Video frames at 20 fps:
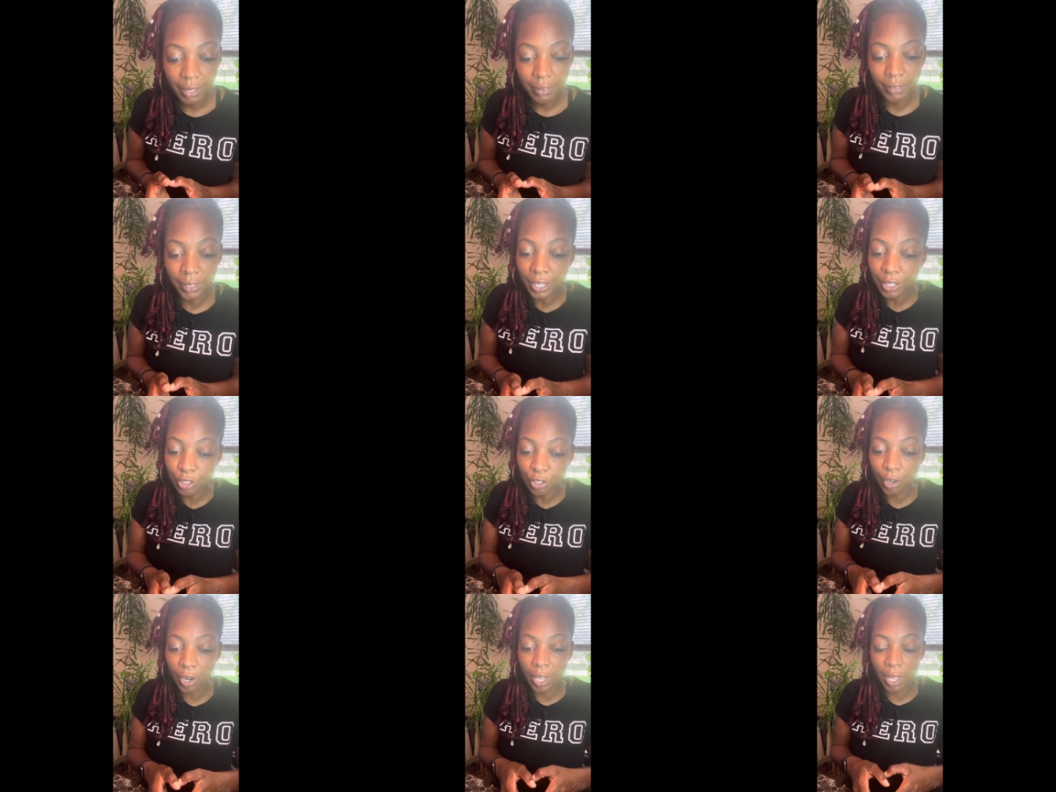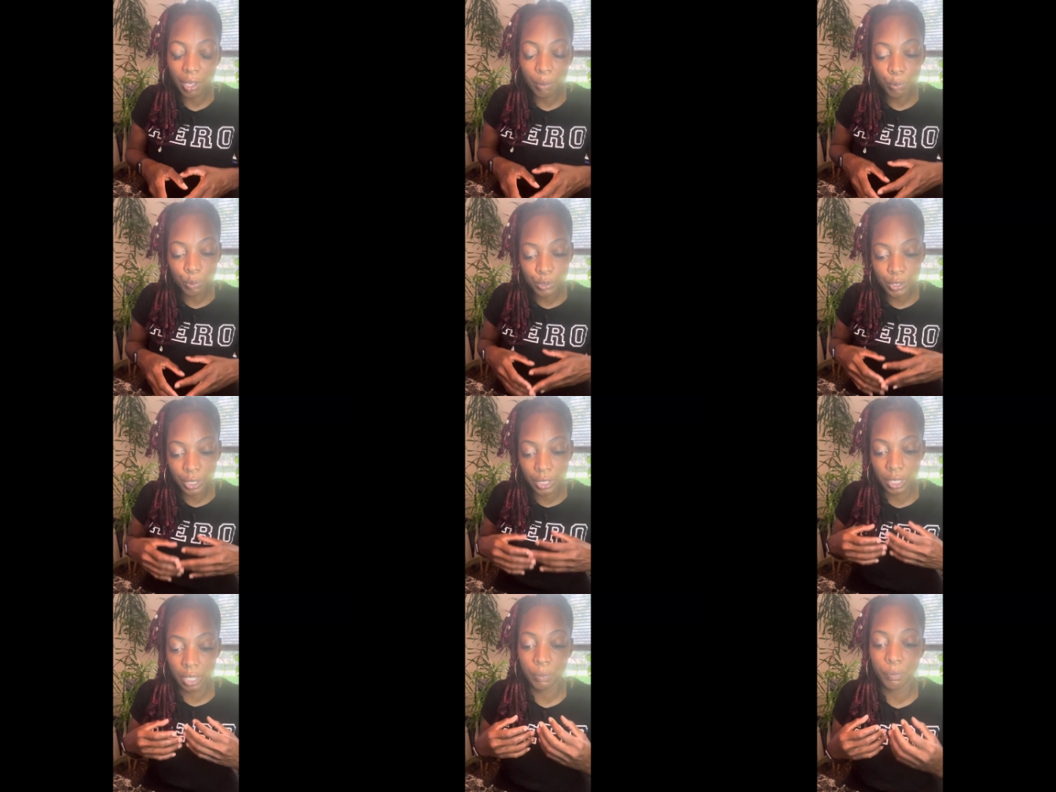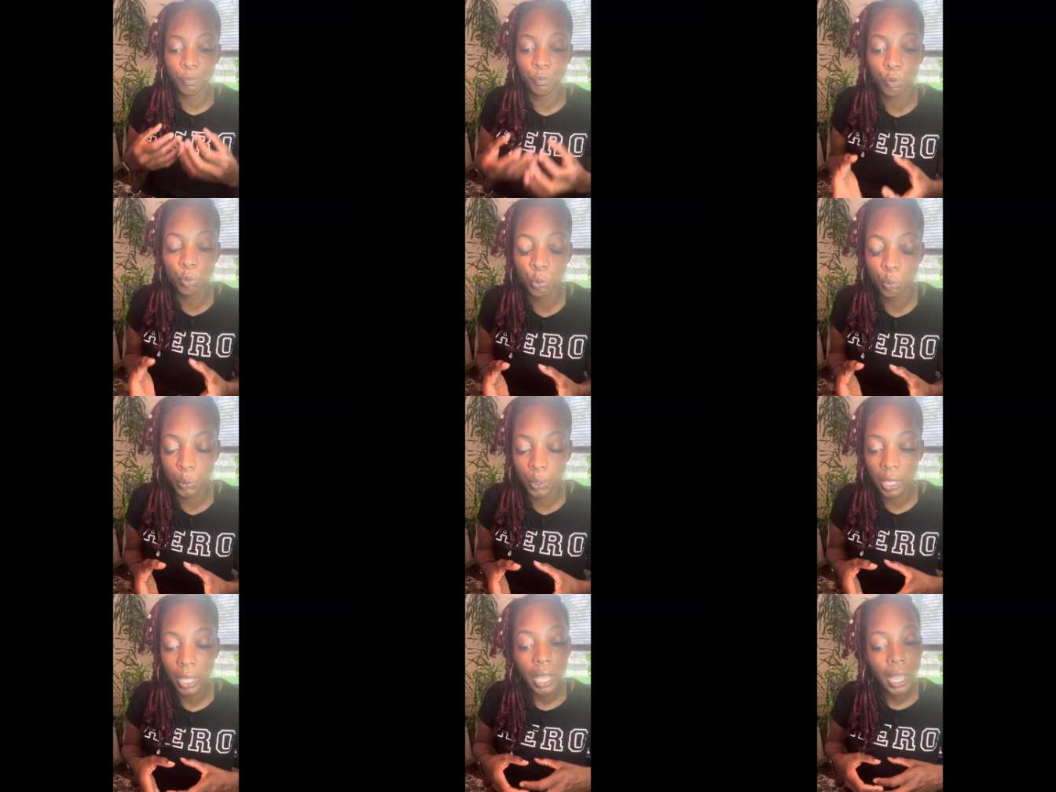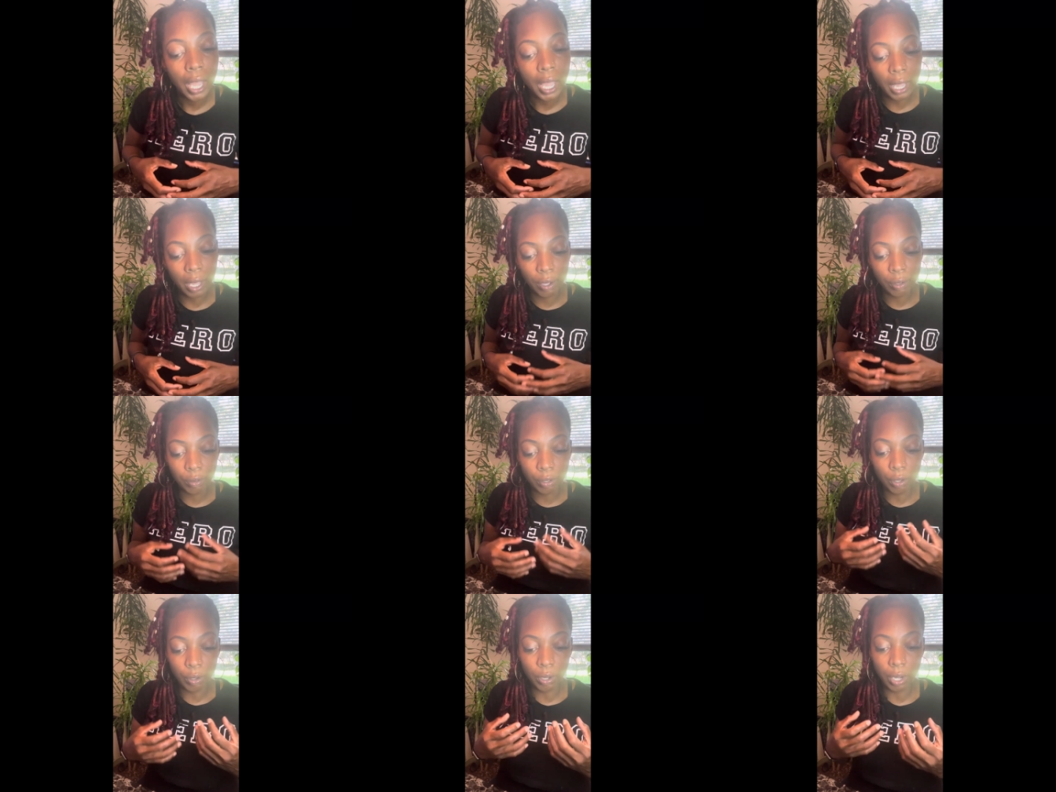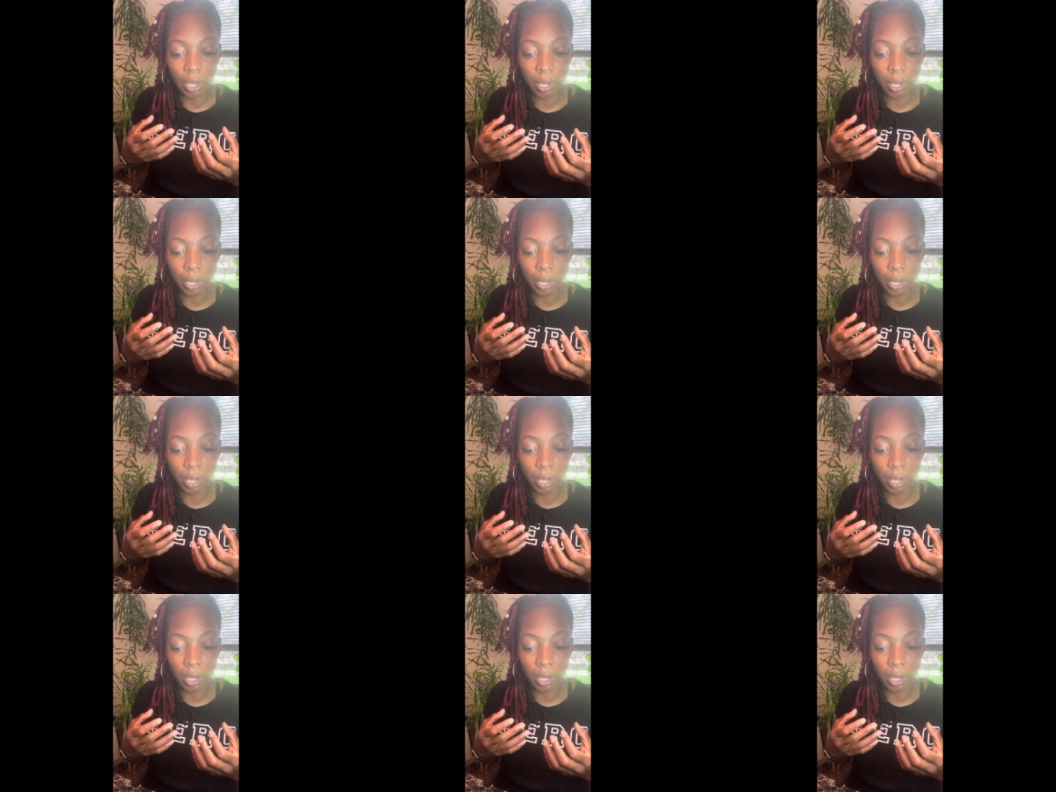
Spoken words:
then you're able to come forward and